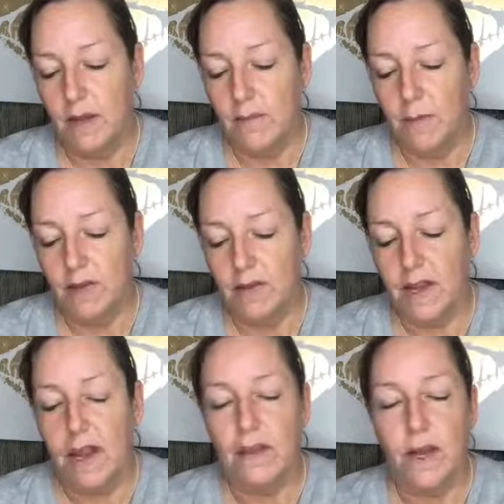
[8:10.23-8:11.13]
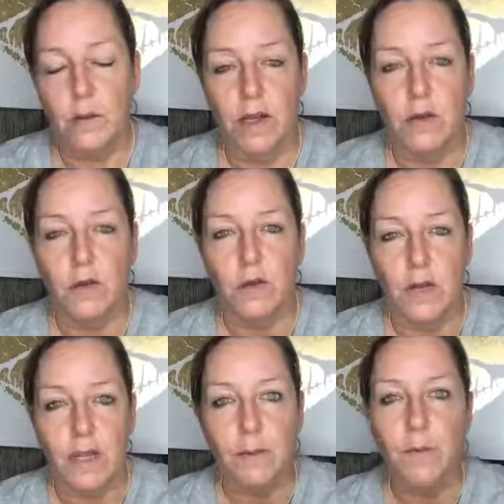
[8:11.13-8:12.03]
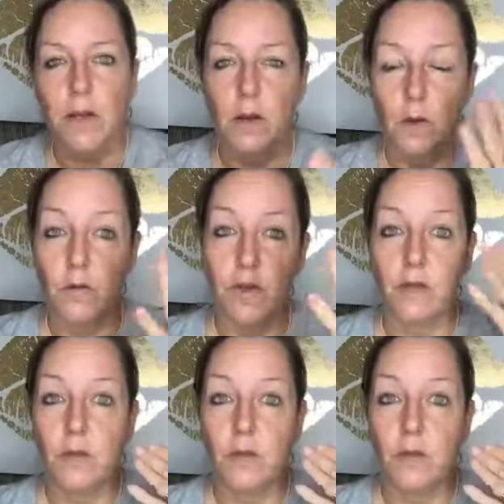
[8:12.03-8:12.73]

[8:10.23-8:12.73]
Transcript: This is an anti-wrinkle cream. It goes in